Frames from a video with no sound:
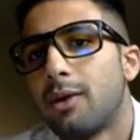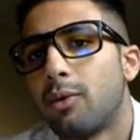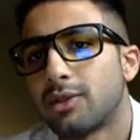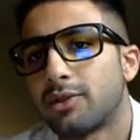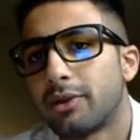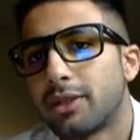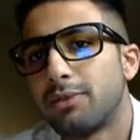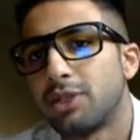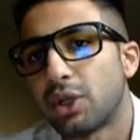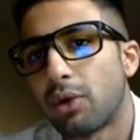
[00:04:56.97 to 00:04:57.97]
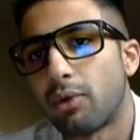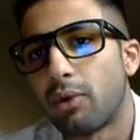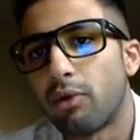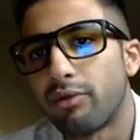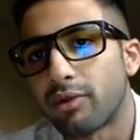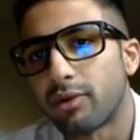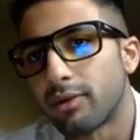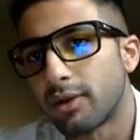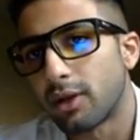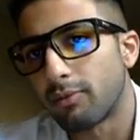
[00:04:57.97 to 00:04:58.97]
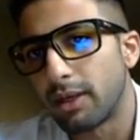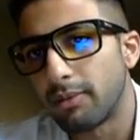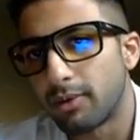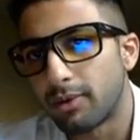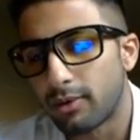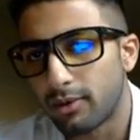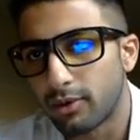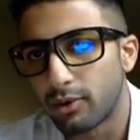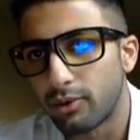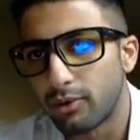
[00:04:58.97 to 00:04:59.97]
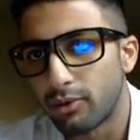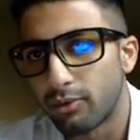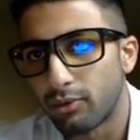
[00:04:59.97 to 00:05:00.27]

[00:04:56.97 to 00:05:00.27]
what's going to be shown over people who